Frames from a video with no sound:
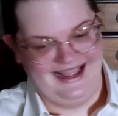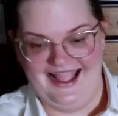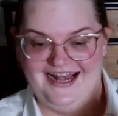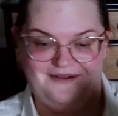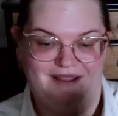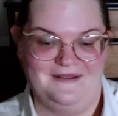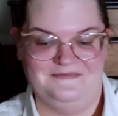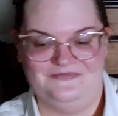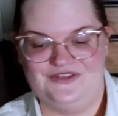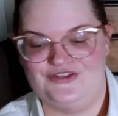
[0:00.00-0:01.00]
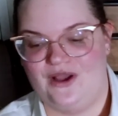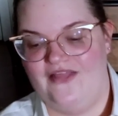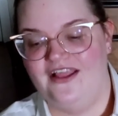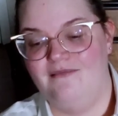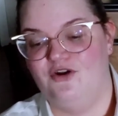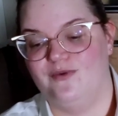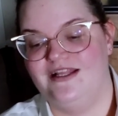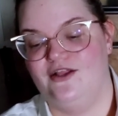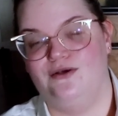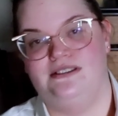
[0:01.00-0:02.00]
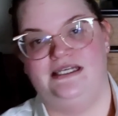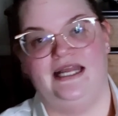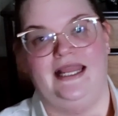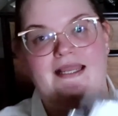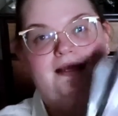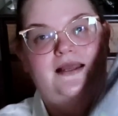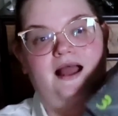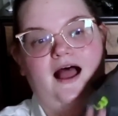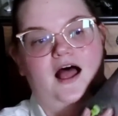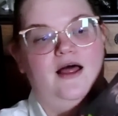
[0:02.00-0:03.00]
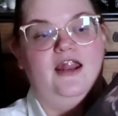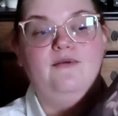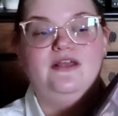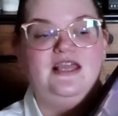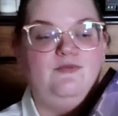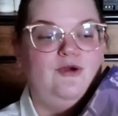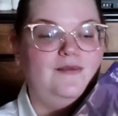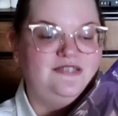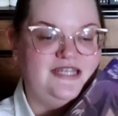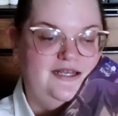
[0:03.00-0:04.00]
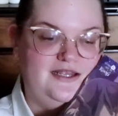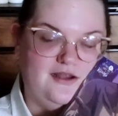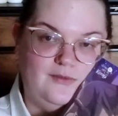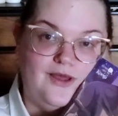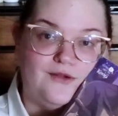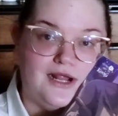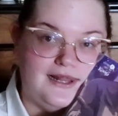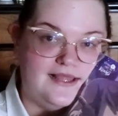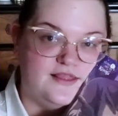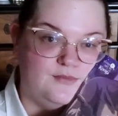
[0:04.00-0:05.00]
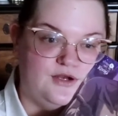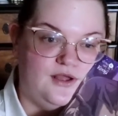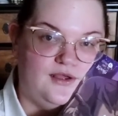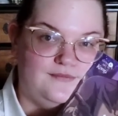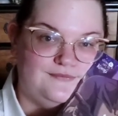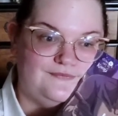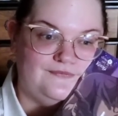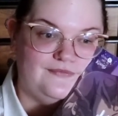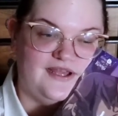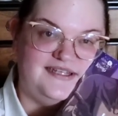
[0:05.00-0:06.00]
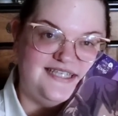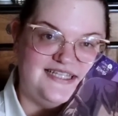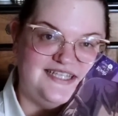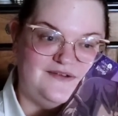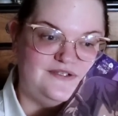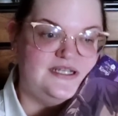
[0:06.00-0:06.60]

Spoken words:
Anyway, so I think I'm gonna read those today, and I will keep you updated on whether I like them or not. How does that sound?